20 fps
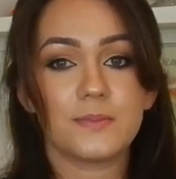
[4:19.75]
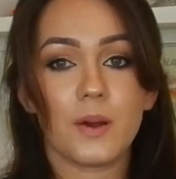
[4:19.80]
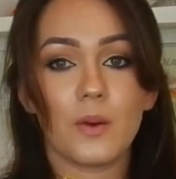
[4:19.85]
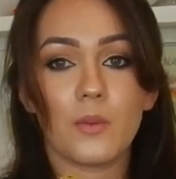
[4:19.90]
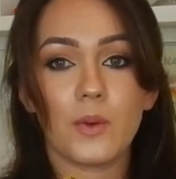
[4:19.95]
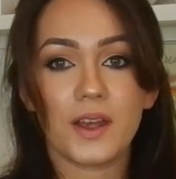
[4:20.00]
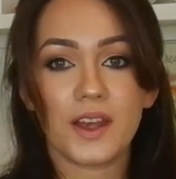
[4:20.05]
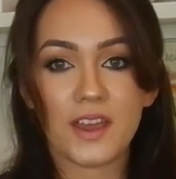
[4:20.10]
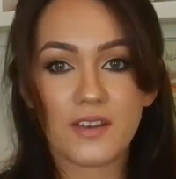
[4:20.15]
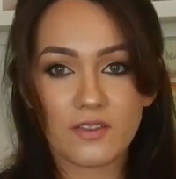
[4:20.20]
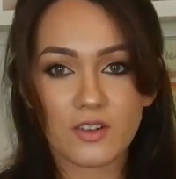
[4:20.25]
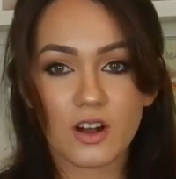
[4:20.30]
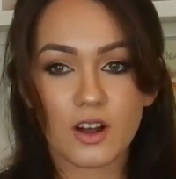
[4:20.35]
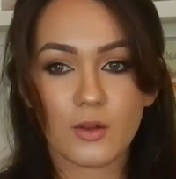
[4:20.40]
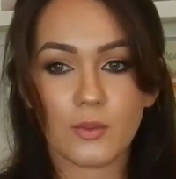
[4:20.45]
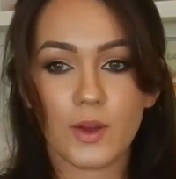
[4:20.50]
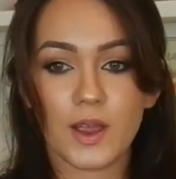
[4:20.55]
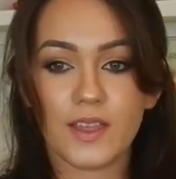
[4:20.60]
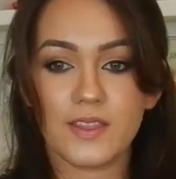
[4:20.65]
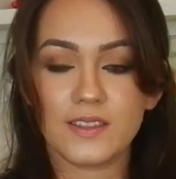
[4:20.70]
But whenever
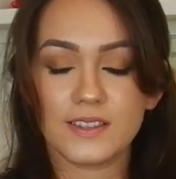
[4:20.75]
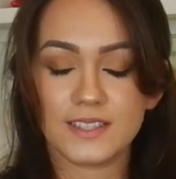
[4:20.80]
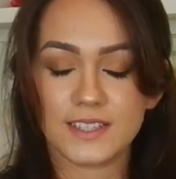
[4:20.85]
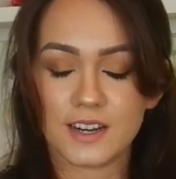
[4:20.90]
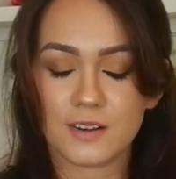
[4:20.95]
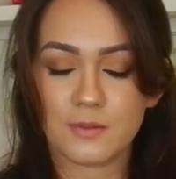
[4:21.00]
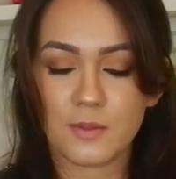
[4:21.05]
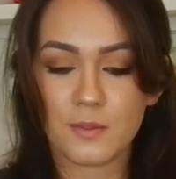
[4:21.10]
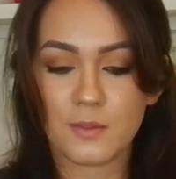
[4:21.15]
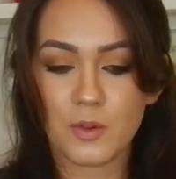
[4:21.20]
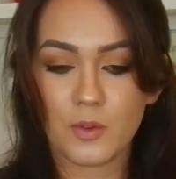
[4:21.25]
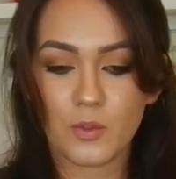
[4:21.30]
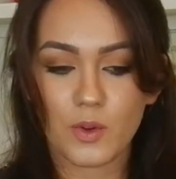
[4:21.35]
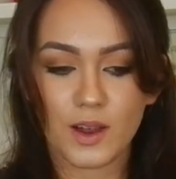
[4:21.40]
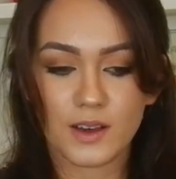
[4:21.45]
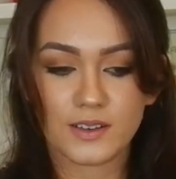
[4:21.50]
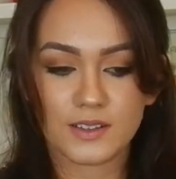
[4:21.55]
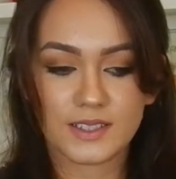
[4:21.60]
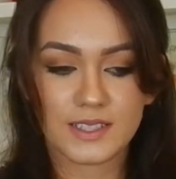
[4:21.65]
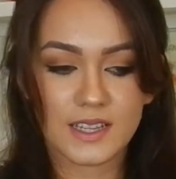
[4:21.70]
I wear this, I remember
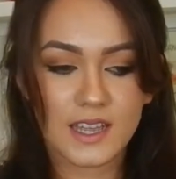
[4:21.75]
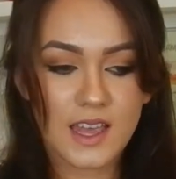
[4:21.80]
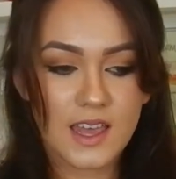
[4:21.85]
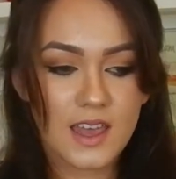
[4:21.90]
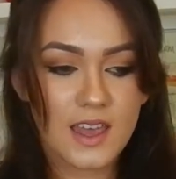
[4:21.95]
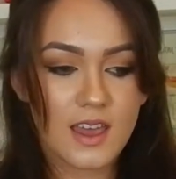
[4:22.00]
once